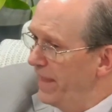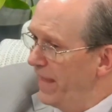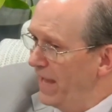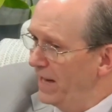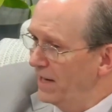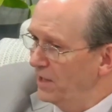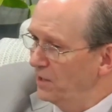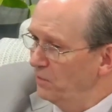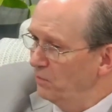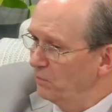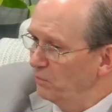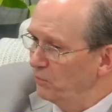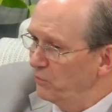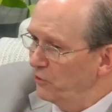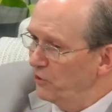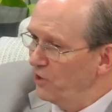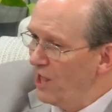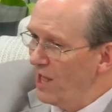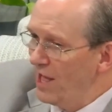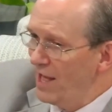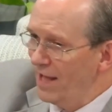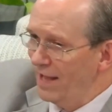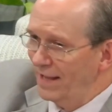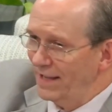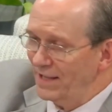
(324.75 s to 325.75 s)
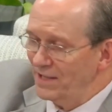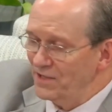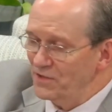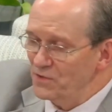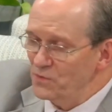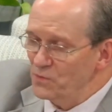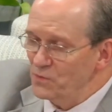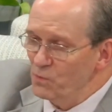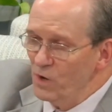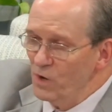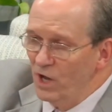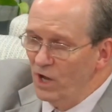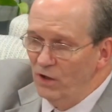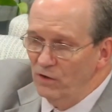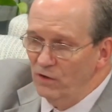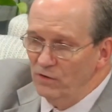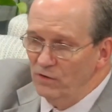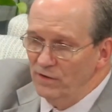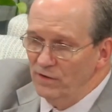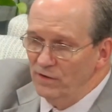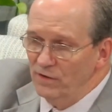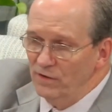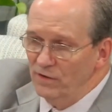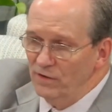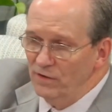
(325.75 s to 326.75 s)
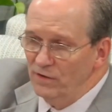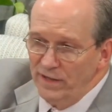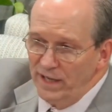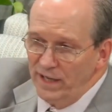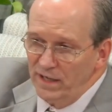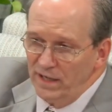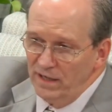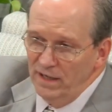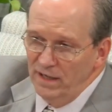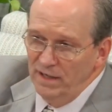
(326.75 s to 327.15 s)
implies, well, now the